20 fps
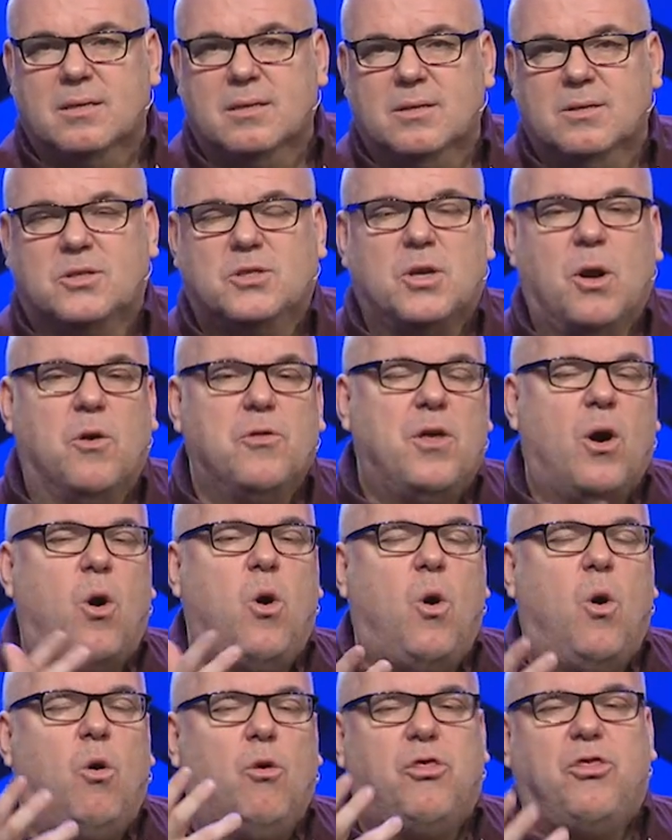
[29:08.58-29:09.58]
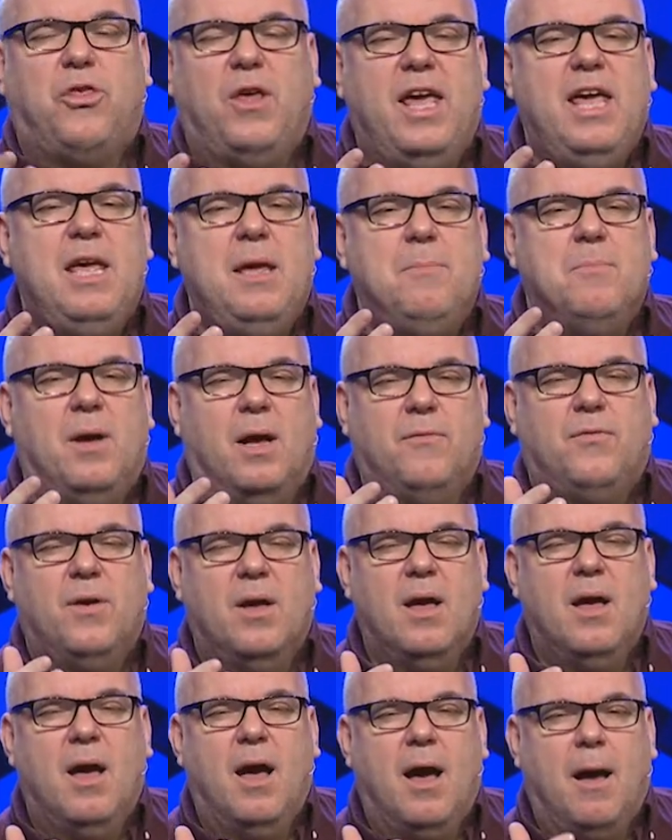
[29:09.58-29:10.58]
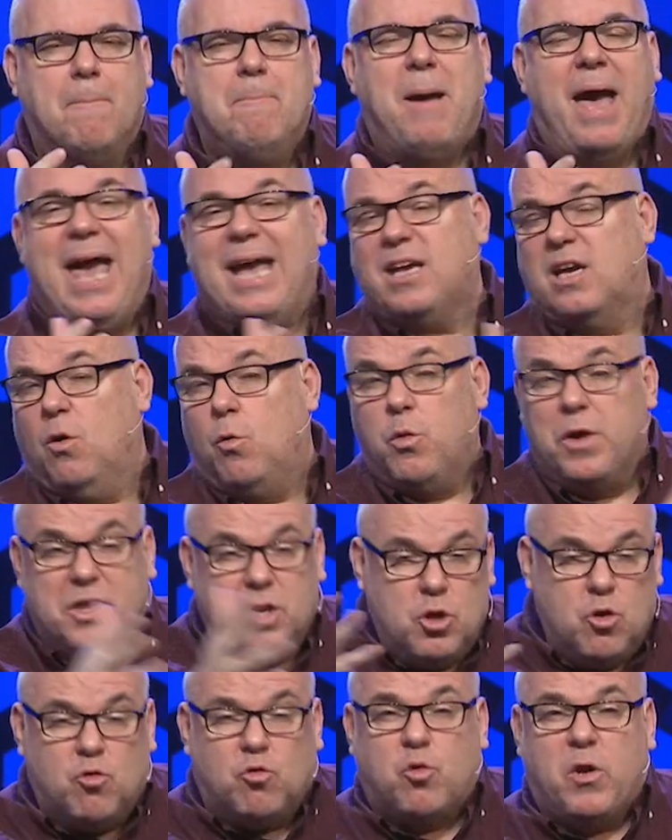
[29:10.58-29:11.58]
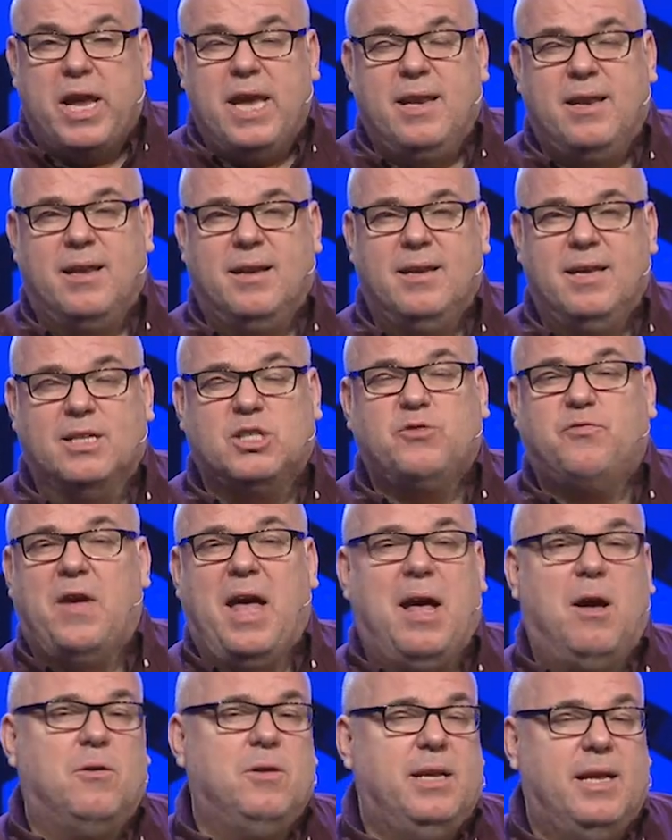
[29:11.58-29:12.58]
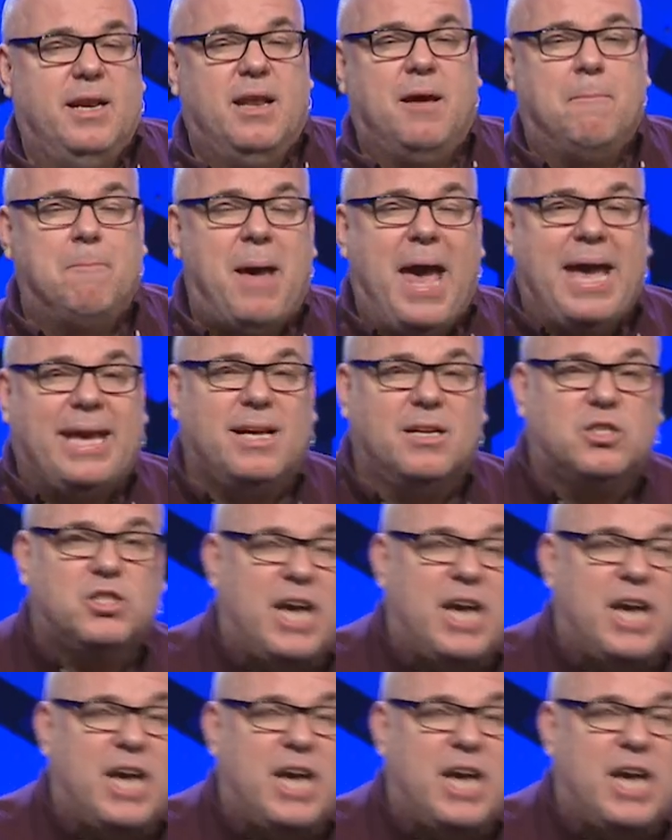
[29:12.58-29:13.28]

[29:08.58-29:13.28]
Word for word: And so the whole theme of Habakkuk, when you read it, is found in Habakkuk